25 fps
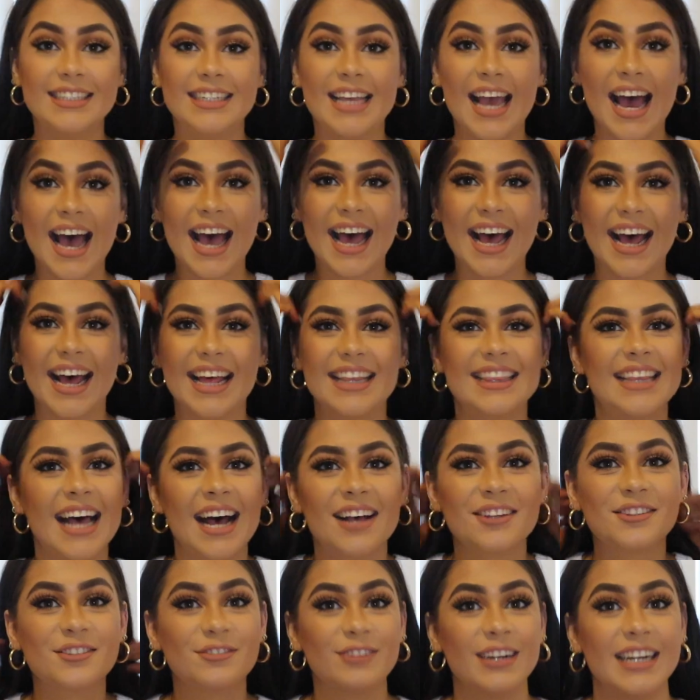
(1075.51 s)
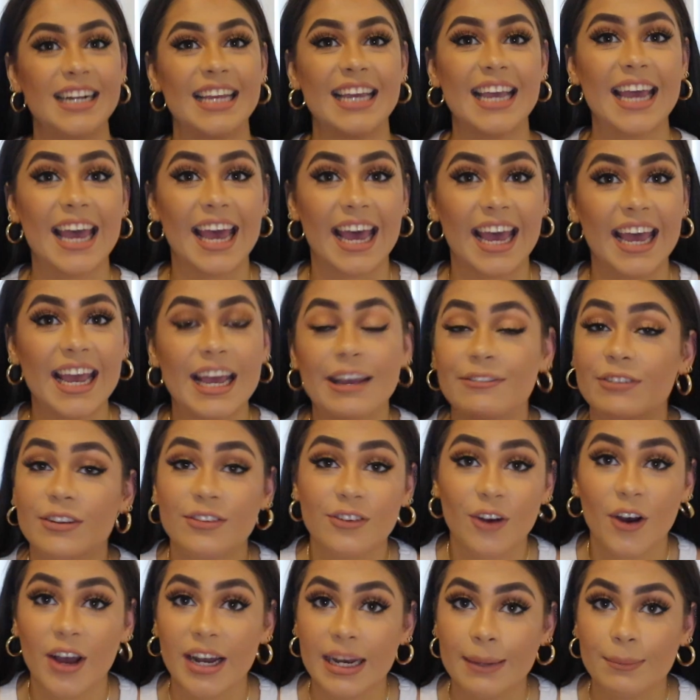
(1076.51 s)
yeah, that's really it. If
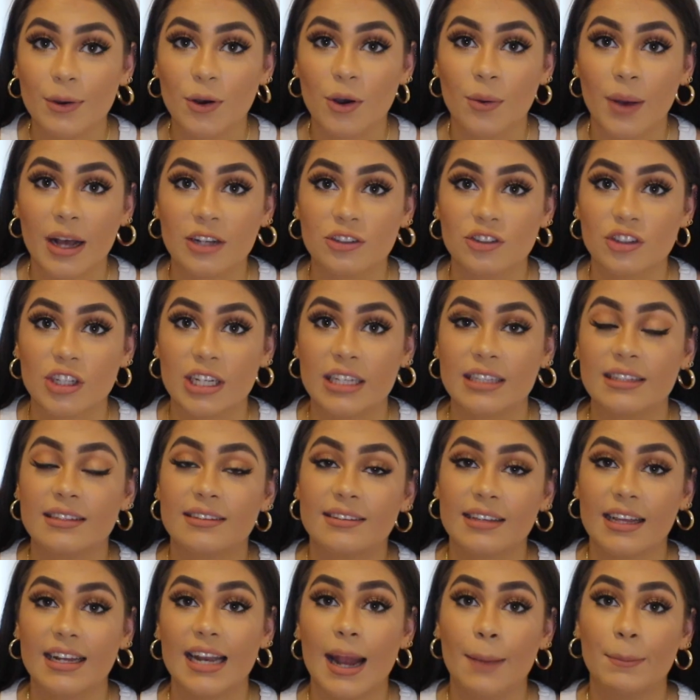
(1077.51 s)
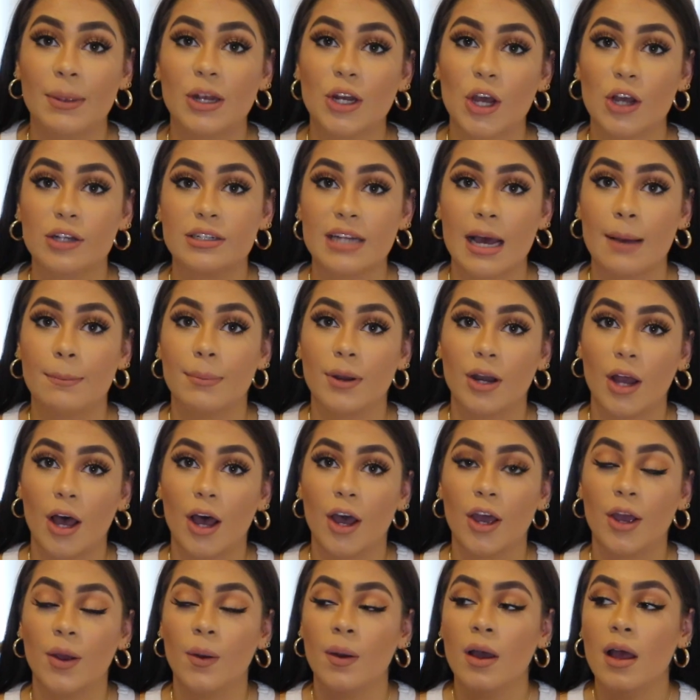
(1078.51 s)
you've got any more questions, then let me know down
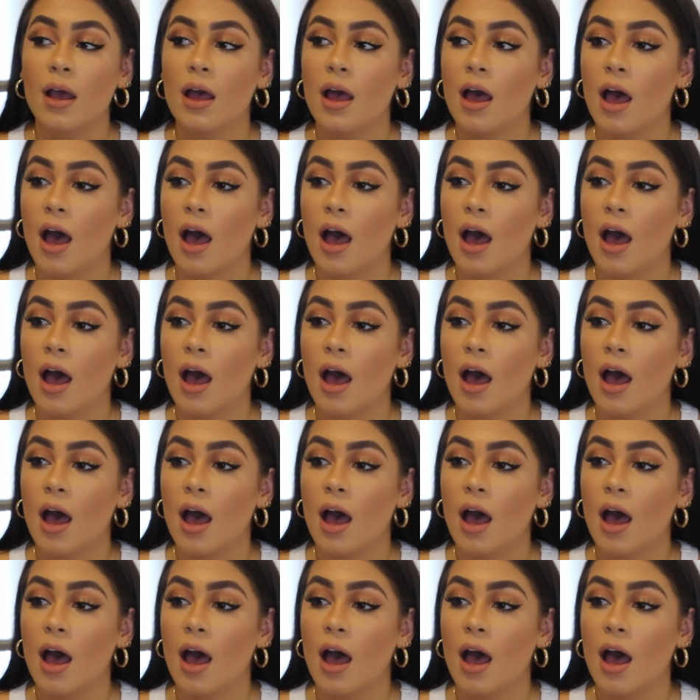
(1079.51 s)
below.